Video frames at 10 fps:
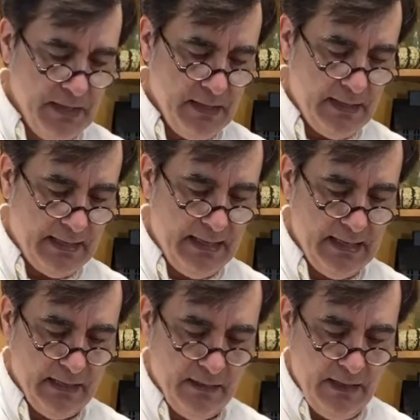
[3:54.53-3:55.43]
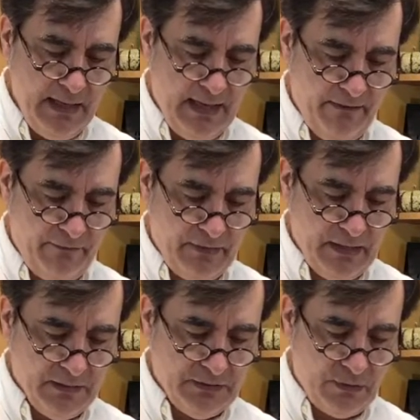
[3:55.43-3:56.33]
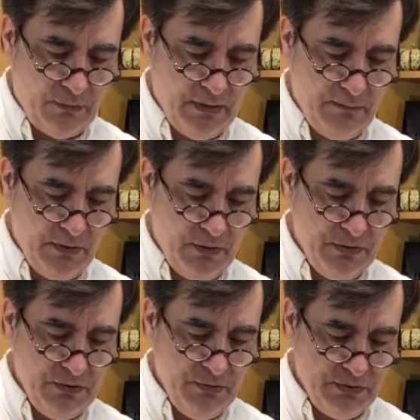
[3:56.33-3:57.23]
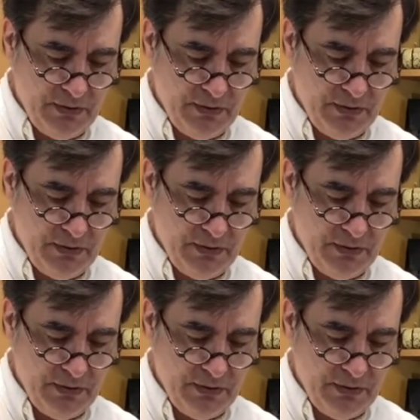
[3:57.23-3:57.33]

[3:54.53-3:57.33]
And again, 1/2 ounce of cranberry juice.